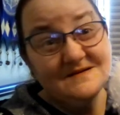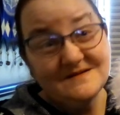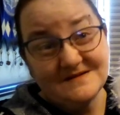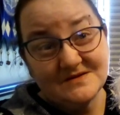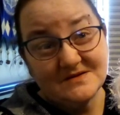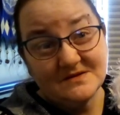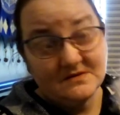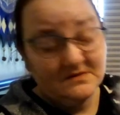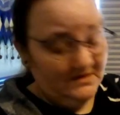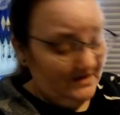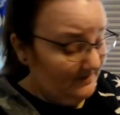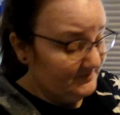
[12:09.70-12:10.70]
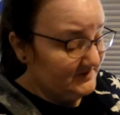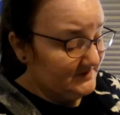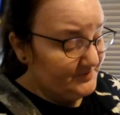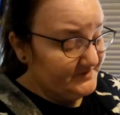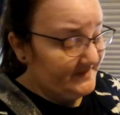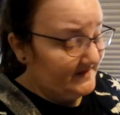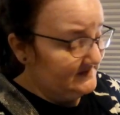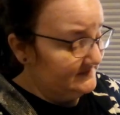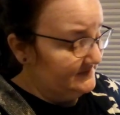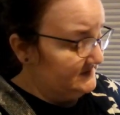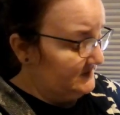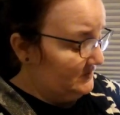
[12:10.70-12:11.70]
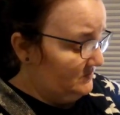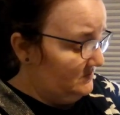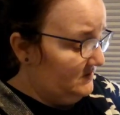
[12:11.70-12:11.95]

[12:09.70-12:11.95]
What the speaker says: Yeah. I'm going to put that in the note.